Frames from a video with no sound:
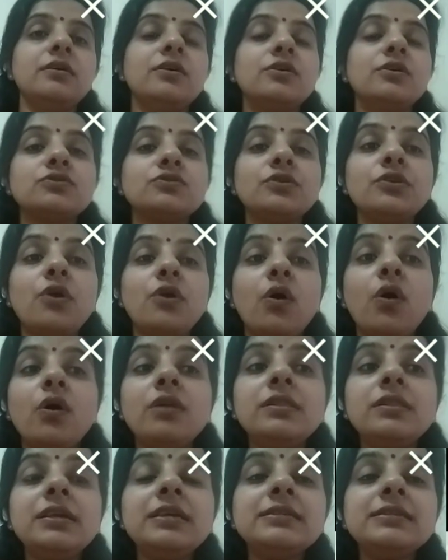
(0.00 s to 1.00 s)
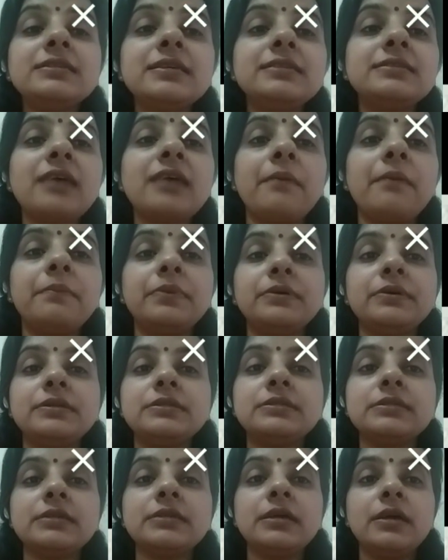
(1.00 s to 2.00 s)
So in all these
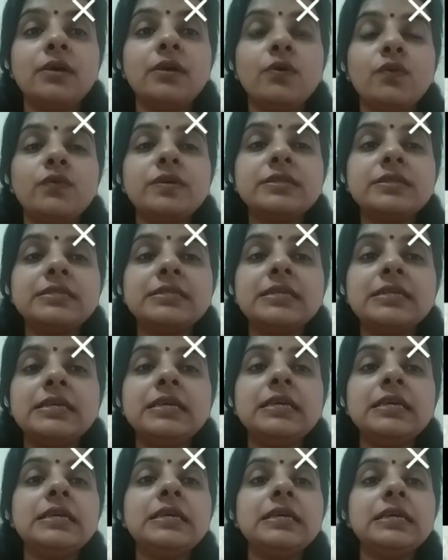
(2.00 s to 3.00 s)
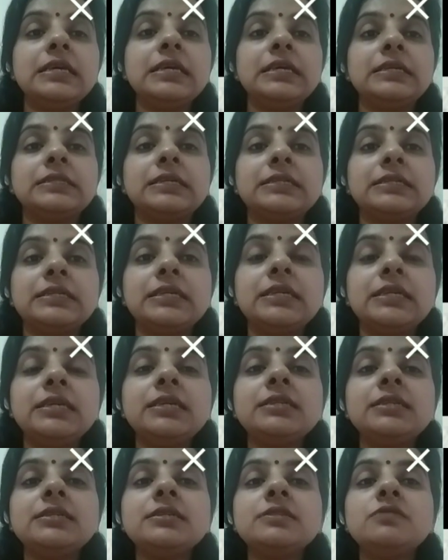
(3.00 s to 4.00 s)
examples we see that
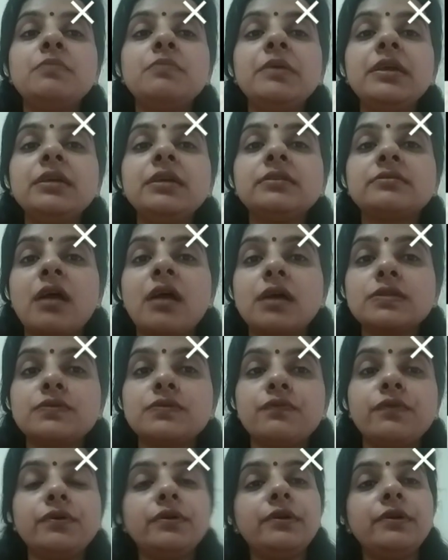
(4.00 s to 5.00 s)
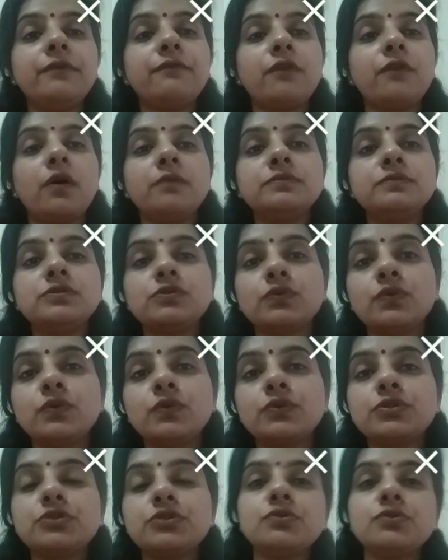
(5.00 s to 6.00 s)
heat is being transferred from
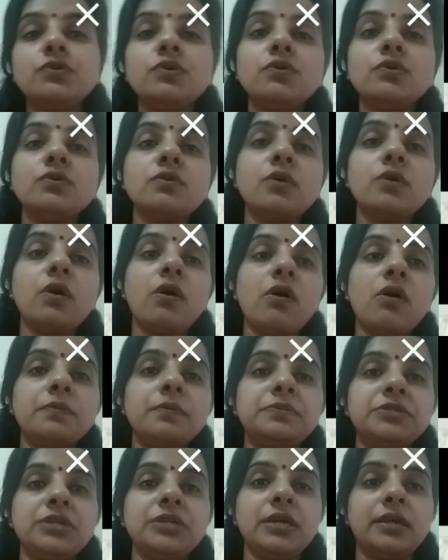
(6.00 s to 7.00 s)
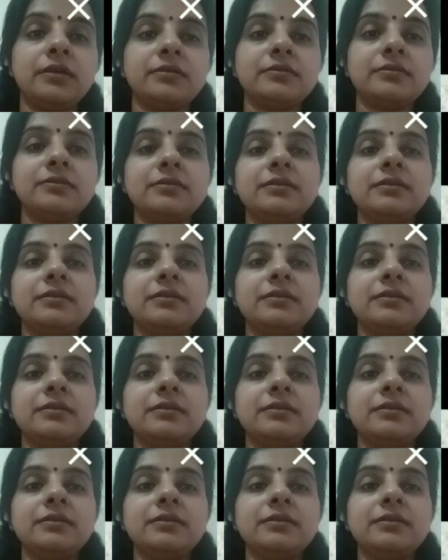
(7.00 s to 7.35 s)
source to object.